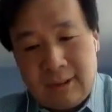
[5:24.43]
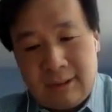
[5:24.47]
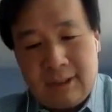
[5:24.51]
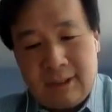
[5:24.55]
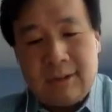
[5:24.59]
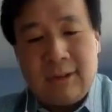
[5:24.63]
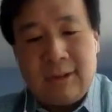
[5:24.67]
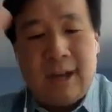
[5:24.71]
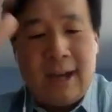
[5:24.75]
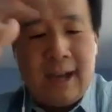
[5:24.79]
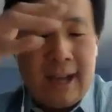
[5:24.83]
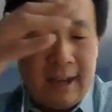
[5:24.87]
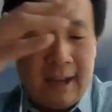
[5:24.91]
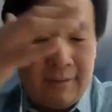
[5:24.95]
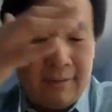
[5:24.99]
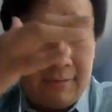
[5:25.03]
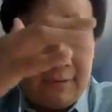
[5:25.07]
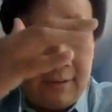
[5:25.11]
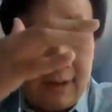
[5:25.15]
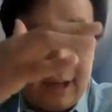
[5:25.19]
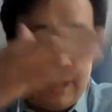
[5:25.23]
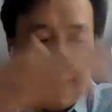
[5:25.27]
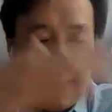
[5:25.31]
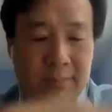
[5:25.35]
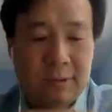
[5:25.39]

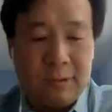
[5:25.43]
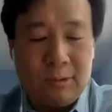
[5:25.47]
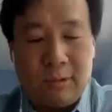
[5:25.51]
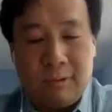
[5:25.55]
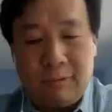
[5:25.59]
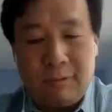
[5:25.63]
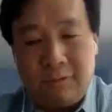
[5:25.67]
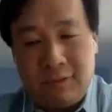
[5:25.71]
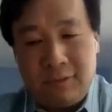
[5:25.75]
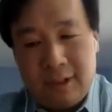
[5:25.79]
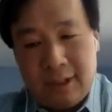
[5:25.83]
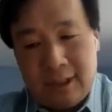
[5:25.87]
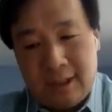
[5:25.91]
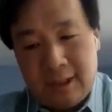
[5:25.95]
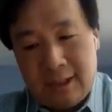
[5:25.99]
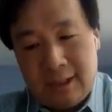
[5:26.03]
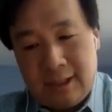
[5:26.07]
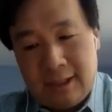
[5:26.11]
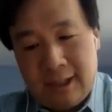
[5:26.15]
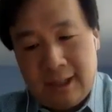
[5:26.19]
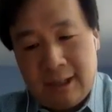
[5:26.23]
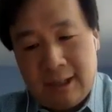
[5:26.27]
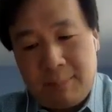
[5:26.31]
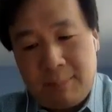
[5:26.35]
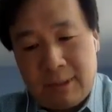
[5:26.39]
I'm sort of
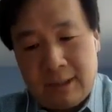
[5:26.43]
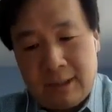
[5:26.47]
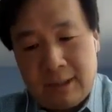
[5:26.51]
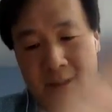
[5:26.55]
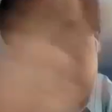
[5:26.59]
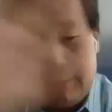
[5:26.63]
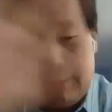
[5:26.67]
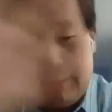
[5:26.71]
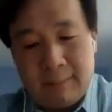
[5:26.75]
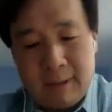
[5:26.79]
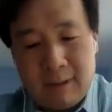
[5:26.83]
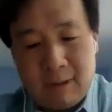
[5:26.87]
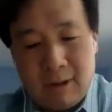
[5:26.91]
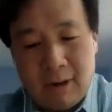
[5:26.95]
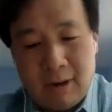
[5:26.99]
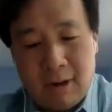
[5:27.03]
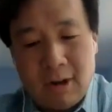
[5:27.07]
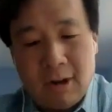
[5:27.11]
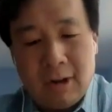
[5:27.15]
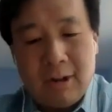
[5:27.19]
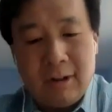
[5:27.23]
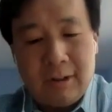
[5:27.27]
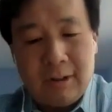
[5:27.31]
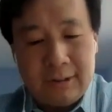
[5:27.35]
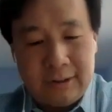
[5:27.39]
helping
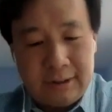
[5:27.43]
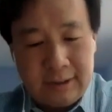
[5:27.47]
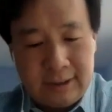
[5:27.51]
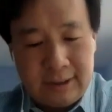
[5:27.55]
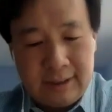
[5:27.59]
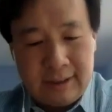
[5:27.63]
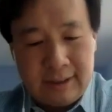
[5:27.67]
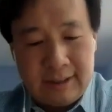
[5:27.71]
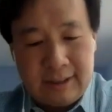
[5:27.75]
all